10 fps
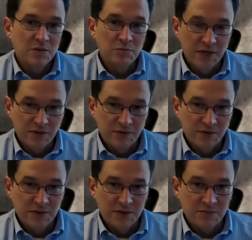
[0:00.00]

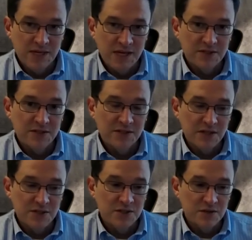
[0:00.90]
benefits, some tax
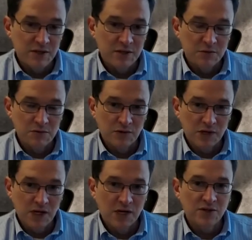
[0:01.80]
deductions available for
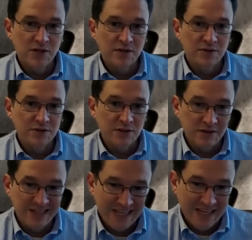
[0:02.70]
contractors that
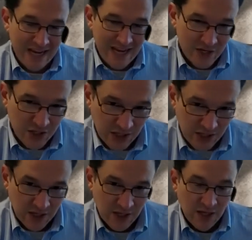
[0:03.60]
are
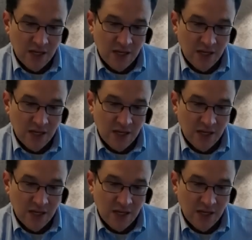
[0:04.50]
engaging